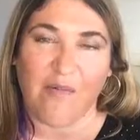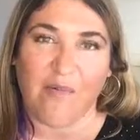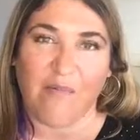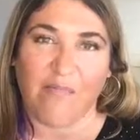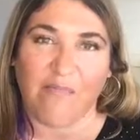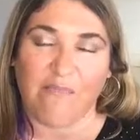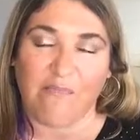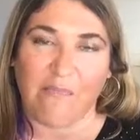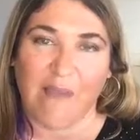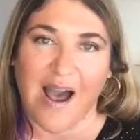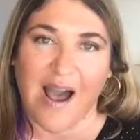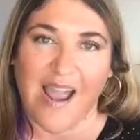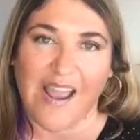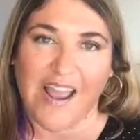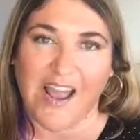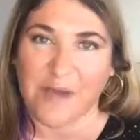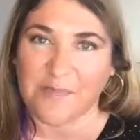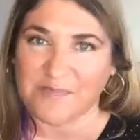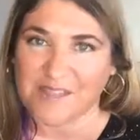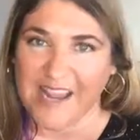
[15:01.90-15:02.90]
my
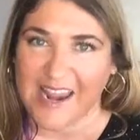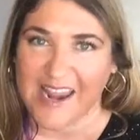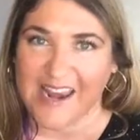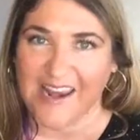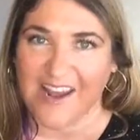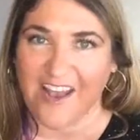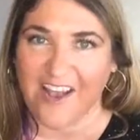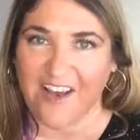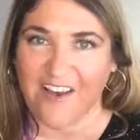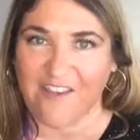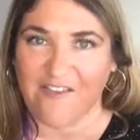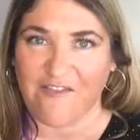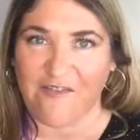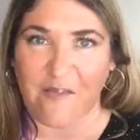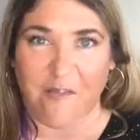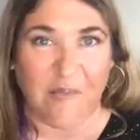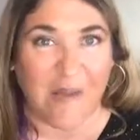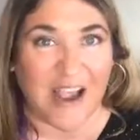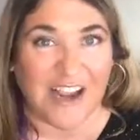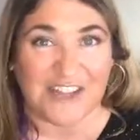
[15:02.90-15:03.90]
update of
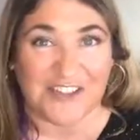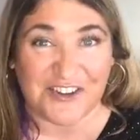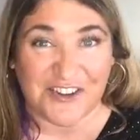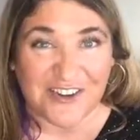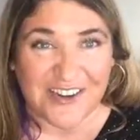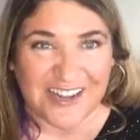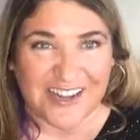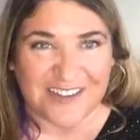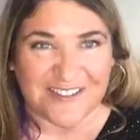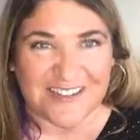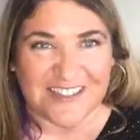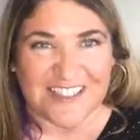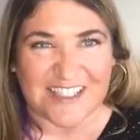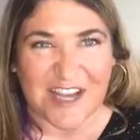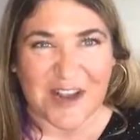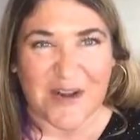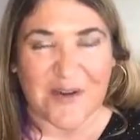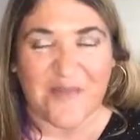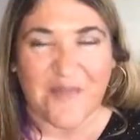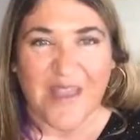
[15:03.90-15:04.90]
my journey.
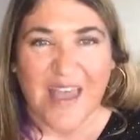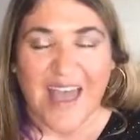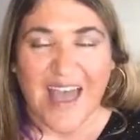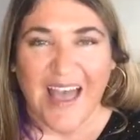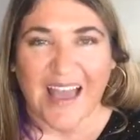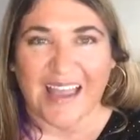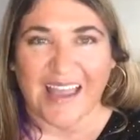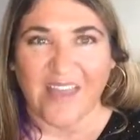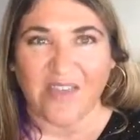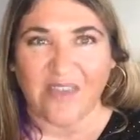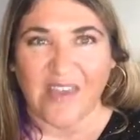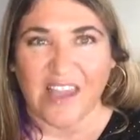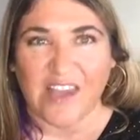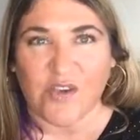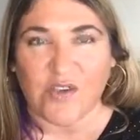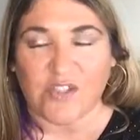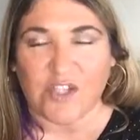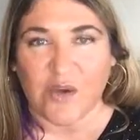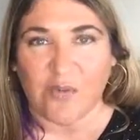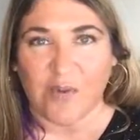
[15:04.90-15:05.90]
So again, thank you
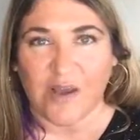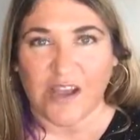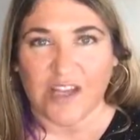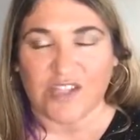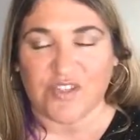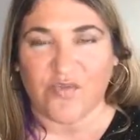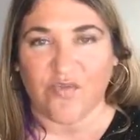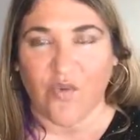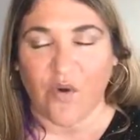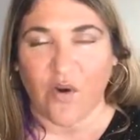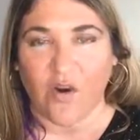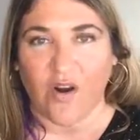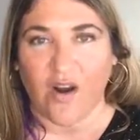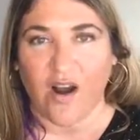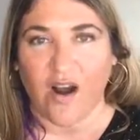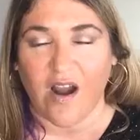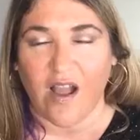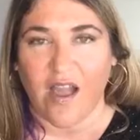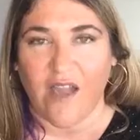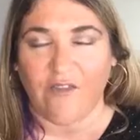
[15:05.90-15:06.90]
so much
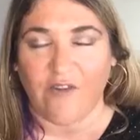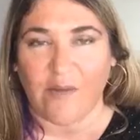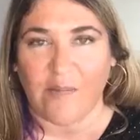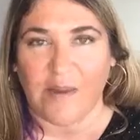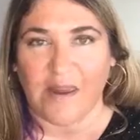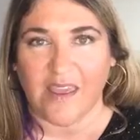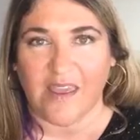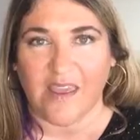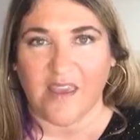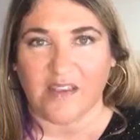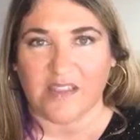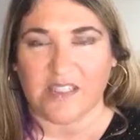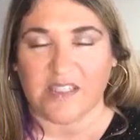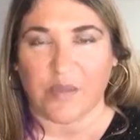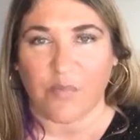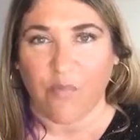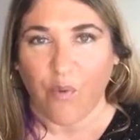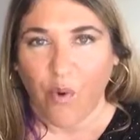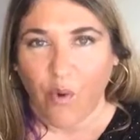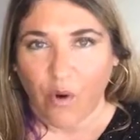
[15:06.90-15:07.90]
for everybody's
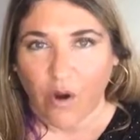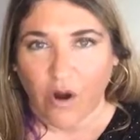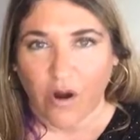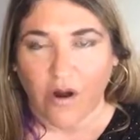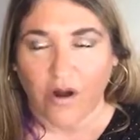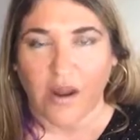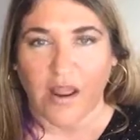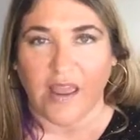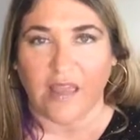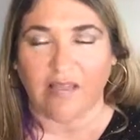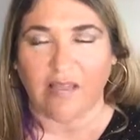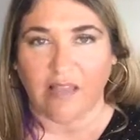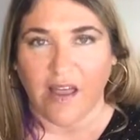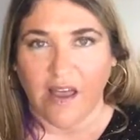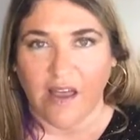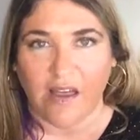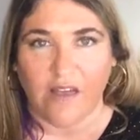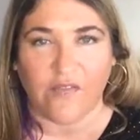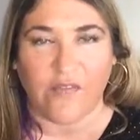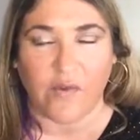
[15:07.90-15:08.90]
support and
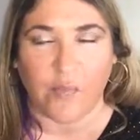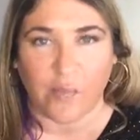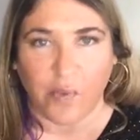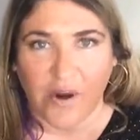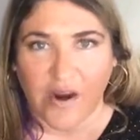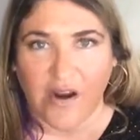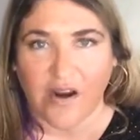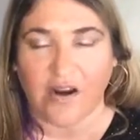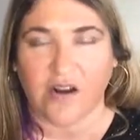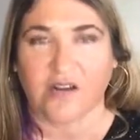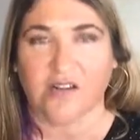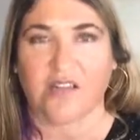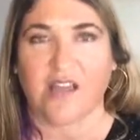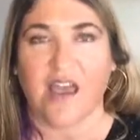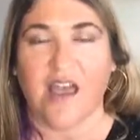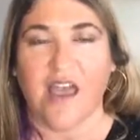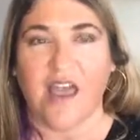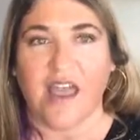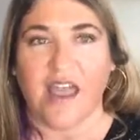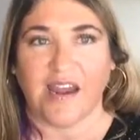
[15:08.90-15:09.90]
love and prayers
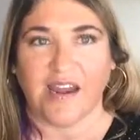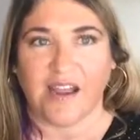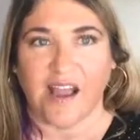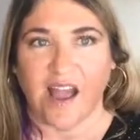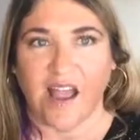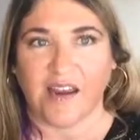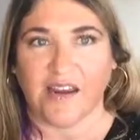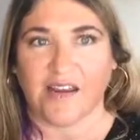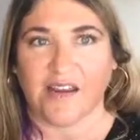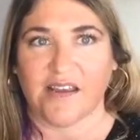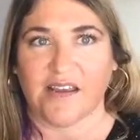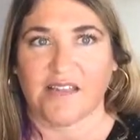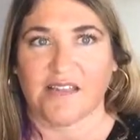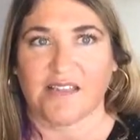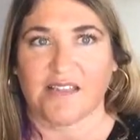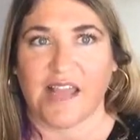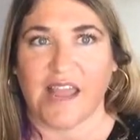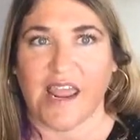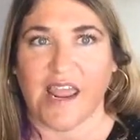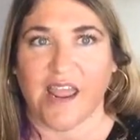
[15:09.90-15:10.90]
and kindness.
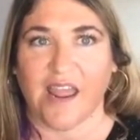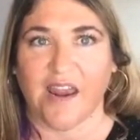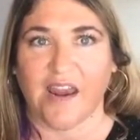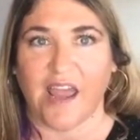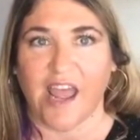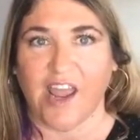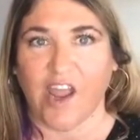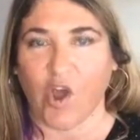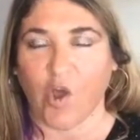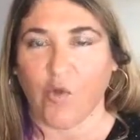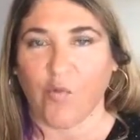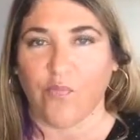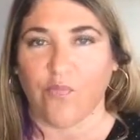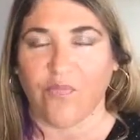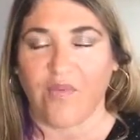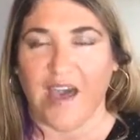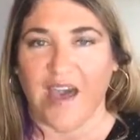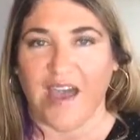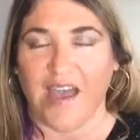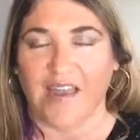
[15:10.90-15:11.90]
And I hope
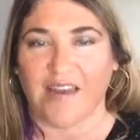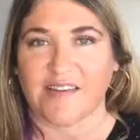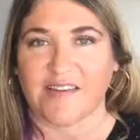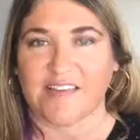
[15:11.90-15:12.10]
that,